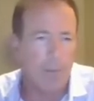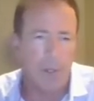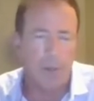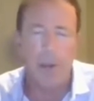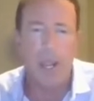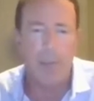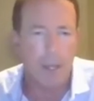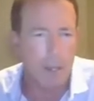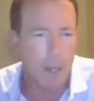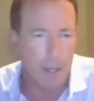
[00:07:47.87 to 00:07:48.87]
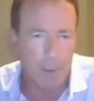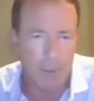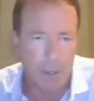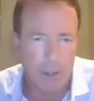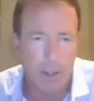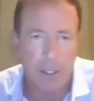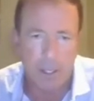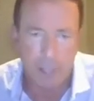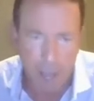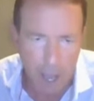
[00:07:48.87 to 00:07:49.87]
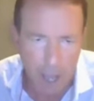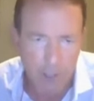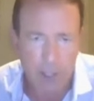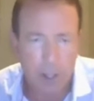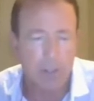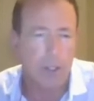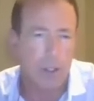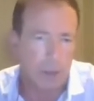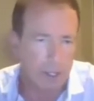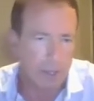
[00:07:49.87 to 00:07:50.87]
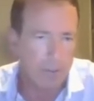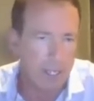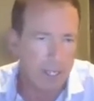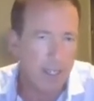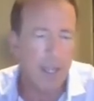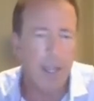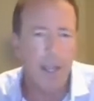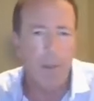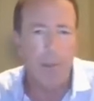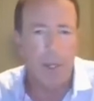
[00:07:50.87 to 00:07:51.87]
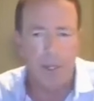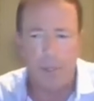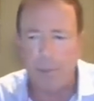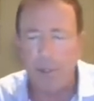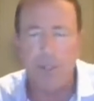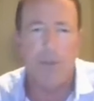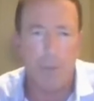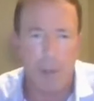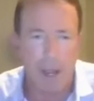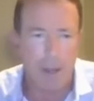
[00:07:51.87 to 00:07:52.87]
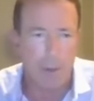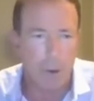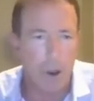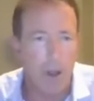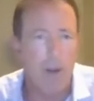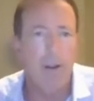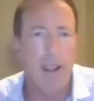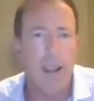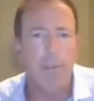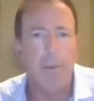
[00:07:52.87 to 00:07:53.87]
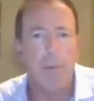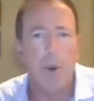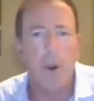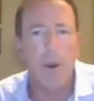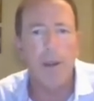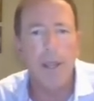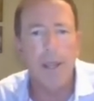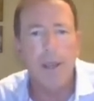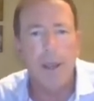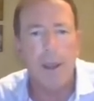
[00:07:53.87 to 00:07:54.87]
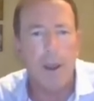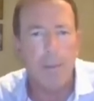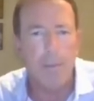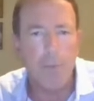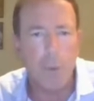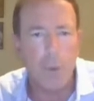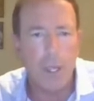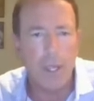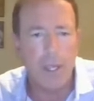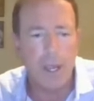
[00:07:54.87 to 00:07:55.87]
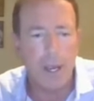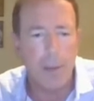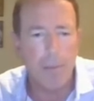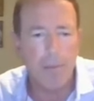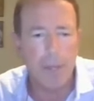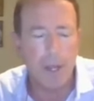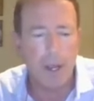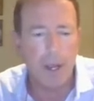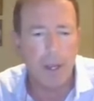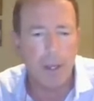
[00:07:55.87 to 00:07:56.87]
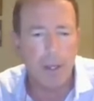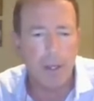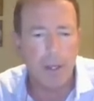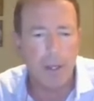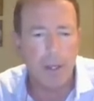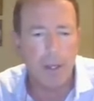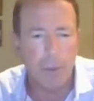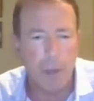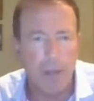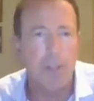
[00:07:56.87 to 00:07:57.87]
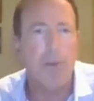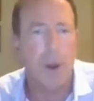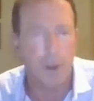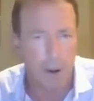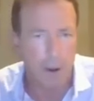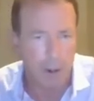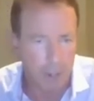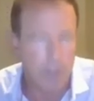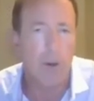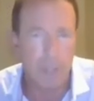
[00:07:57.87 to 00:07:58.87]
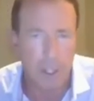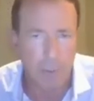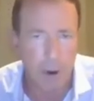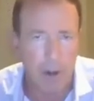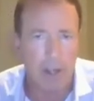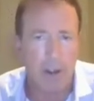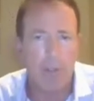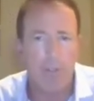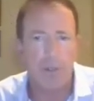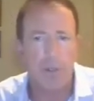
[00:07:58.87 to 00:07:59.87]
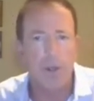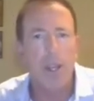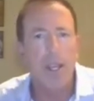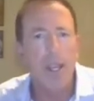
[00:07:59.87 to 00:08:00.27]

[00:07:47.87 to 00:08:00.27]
you name it, uh, did Nas and also Sweetleaf Tea. Bill is a prince of a man, and we're honored to have him aboard. Um, he um, uh, is a tremendous partner and also a chief marketing officer.